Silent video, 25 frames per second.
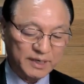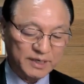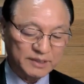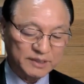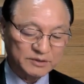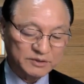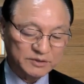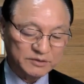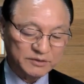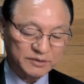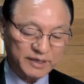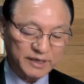
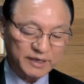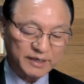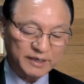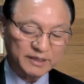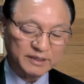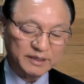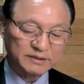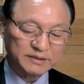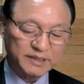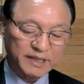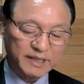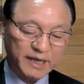and
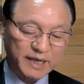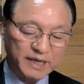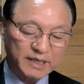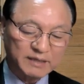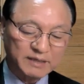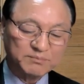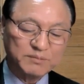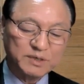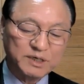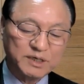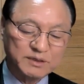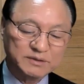creating
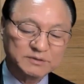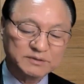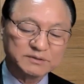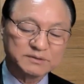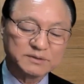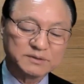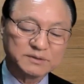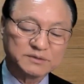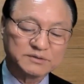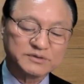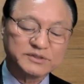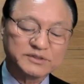10
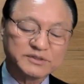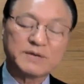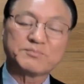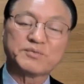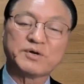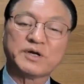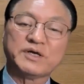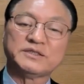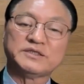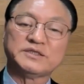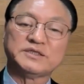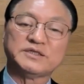million
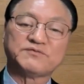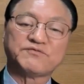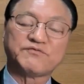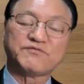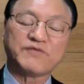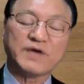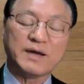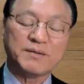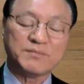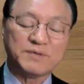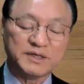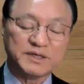separated
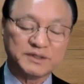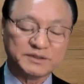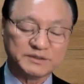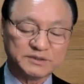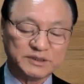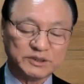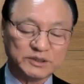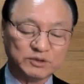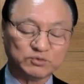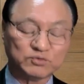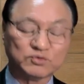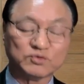
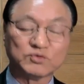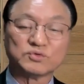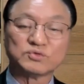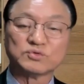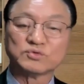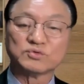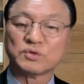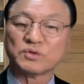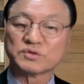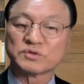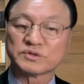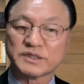families
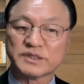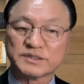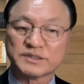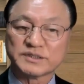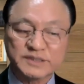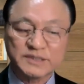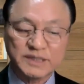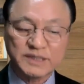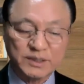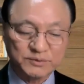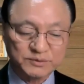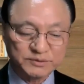into North
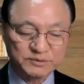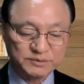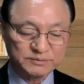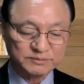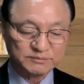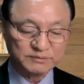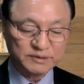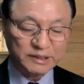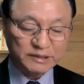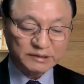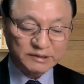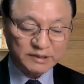and South
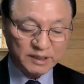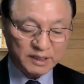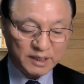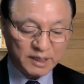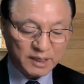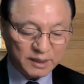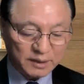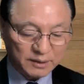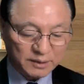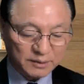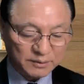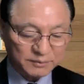
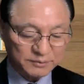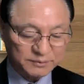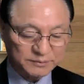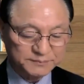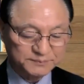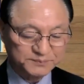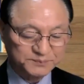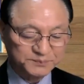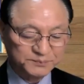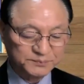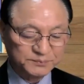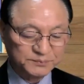until now.
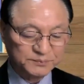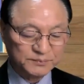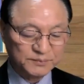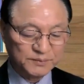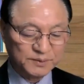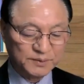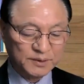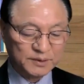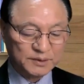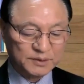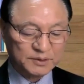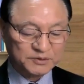
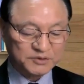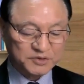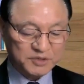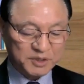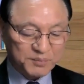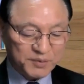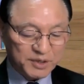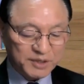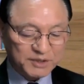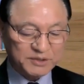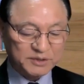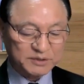The
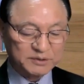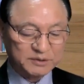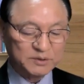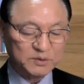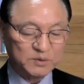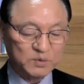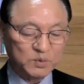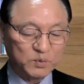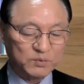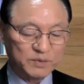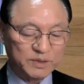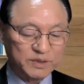
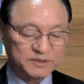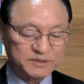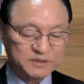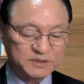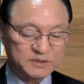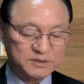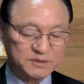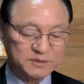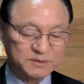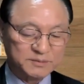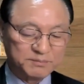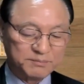division
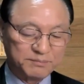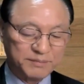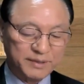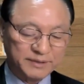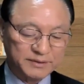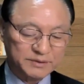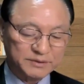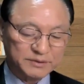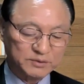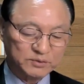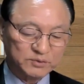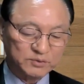was
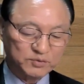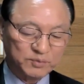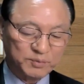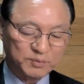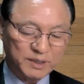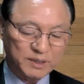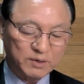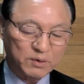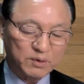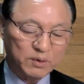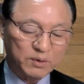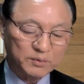meant to
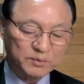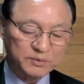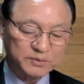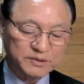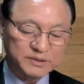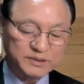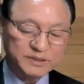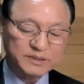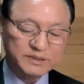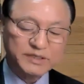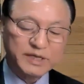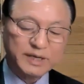be
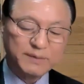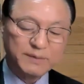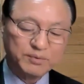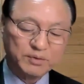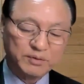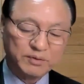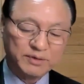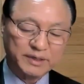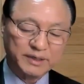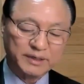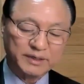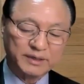only
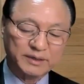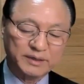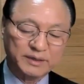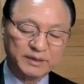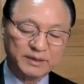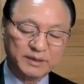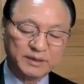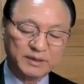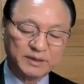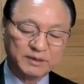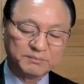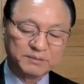temporary,
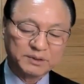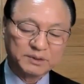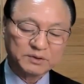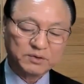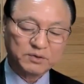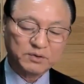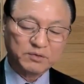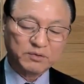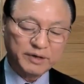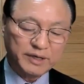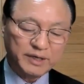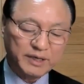
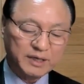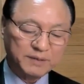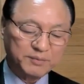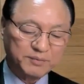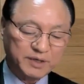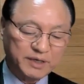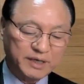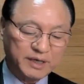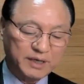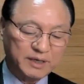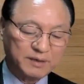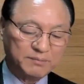but Korea
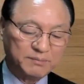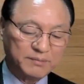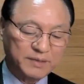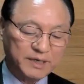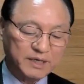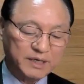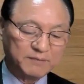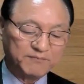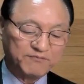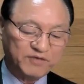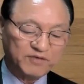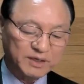became
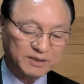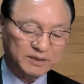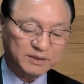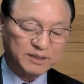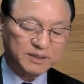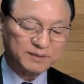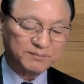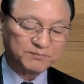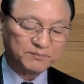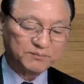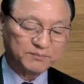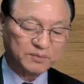a
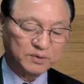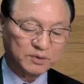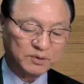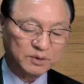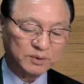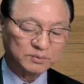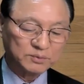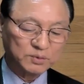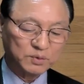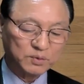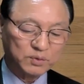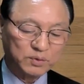victim
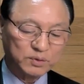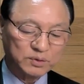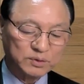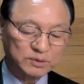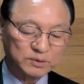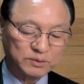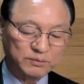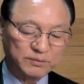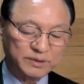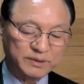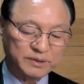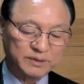of the
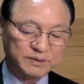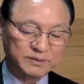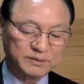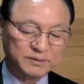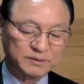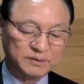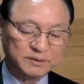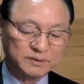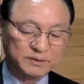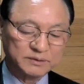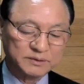Cold War